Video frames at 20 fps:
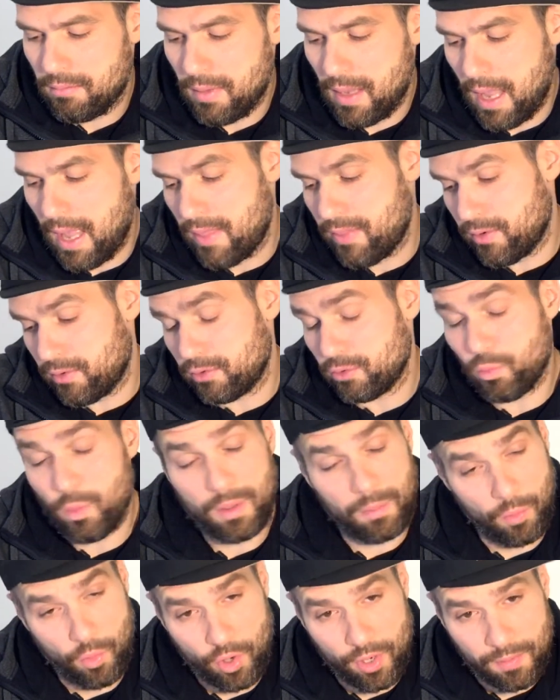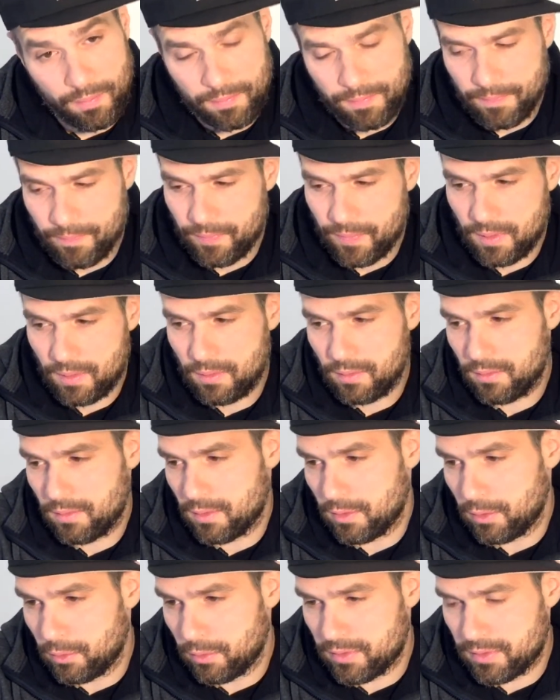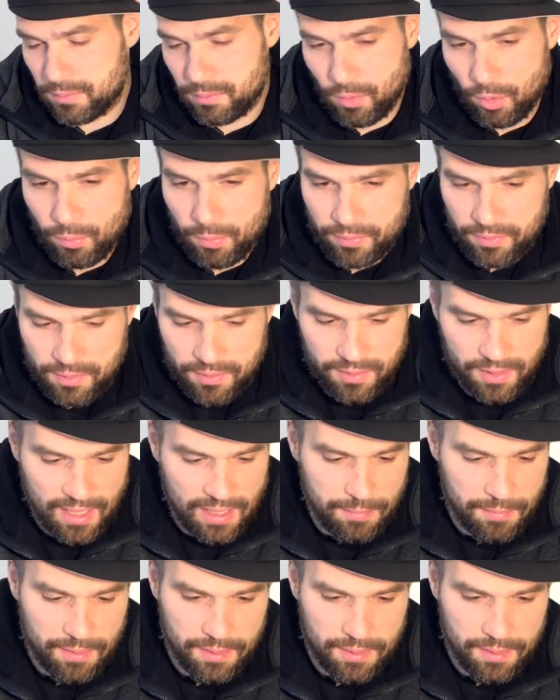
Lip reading: And there's one more. It looks almost the same.